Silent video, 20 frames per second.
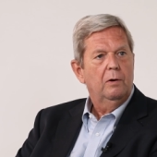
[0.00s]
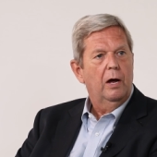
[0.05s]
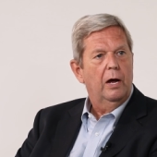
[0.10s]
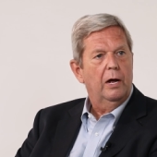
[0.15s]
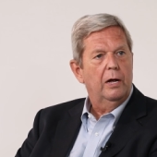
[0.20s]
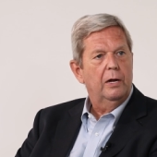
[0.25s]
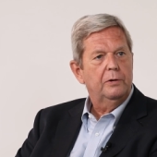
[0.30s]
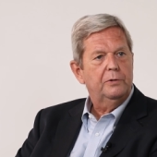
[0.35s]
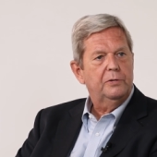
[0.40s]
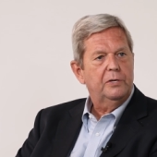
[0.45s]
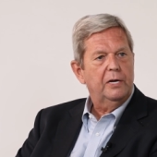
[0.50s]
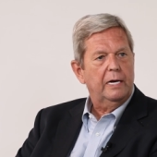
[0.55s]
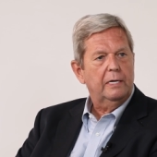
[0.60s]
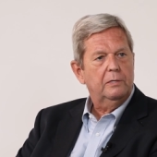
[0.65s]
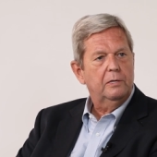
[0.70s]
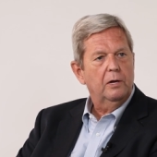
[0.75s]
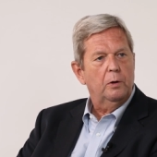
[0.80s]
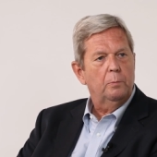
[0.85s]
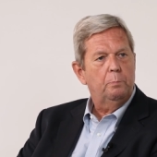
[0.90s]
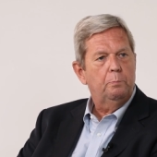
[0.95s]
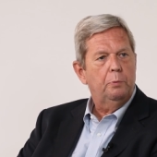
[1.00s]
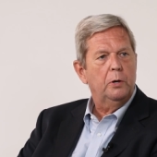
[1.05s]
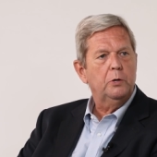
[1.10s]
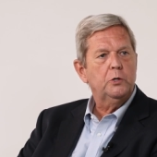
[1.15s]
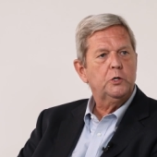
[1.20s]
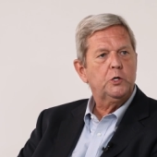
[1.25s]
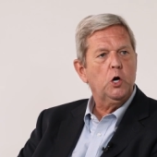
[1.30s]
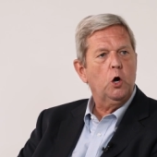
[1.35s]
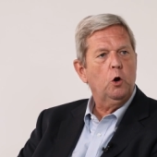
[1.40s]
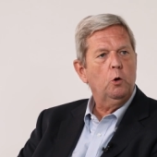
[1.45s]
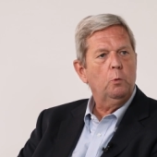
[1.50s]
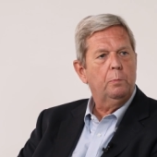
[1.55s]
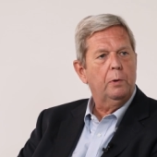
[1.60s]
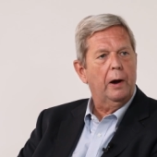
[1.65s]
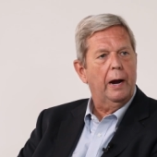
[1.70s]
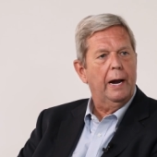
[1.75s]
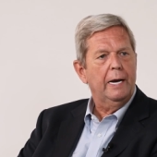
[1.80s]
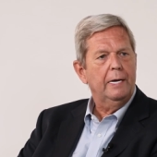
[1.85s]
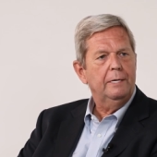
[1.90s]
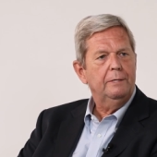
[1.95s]
Uh, take the Peugeot
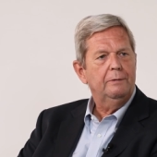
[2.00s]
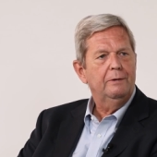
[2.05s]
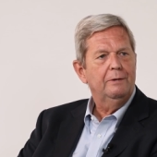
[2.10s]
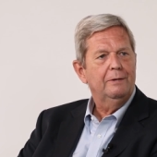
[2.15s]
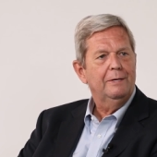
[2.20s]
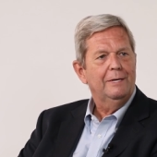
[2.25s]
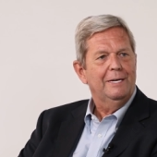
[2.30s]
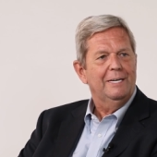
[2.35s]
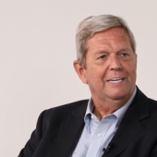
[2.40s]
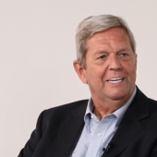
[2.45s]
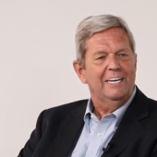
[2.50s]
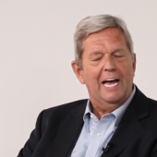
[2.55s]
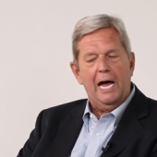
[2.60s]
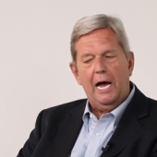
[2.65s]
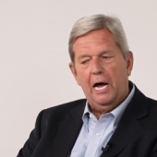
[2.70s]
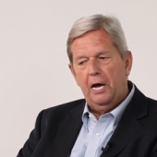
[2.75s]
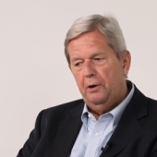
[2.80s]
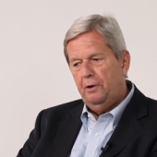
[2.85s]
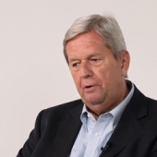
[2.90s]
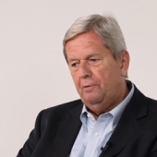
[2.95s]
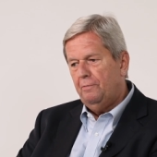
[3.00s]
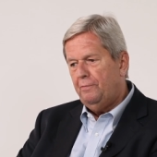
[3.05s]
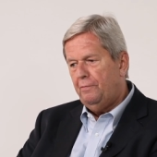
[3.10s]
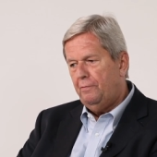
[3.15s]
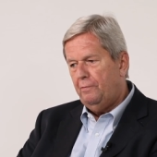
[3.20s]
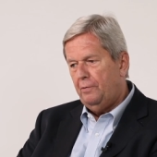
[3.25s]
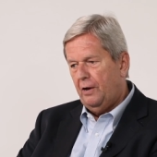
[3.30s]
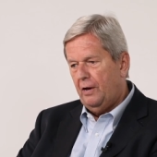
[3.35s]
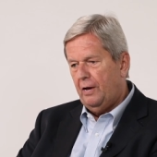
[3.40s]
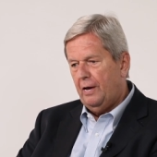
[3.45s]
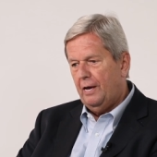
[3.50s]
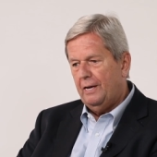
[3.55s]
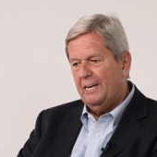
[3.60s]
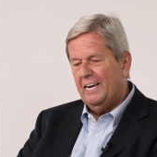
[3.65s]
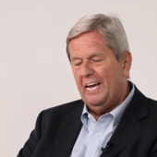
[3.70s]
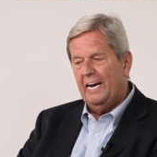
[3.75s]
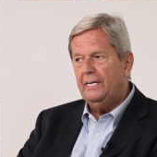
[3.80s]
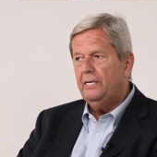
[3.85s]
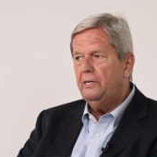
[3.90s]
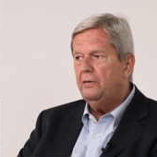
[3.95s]
brand out of
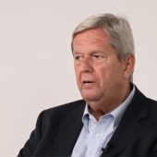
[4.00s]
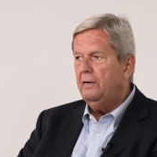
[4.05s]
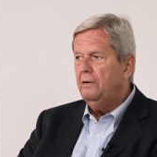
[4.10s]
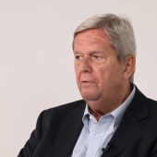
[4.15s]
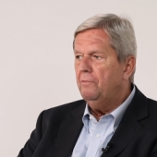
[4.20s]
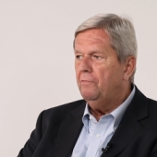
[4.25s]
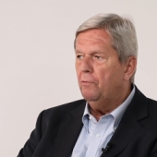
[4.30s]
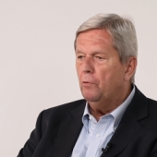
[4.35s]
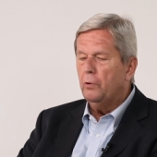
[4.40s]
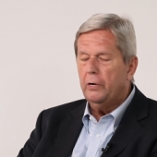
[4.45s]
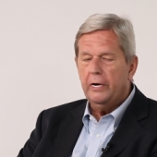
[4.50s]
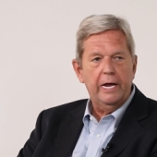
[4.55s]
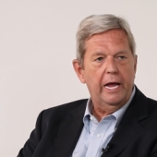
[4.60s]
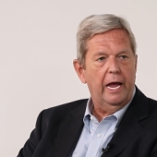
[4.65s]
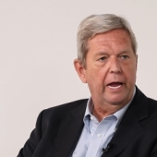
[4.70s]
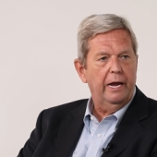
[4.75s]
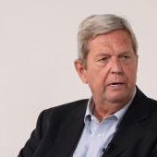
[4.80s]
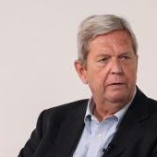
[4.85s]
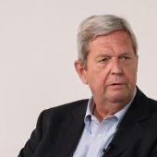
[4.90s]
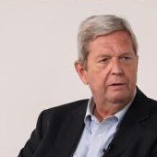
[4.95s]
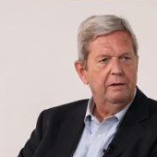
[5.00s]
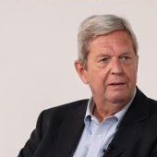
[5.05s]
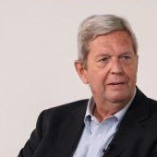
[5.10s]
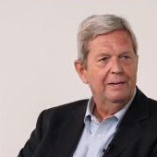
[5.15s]
1948,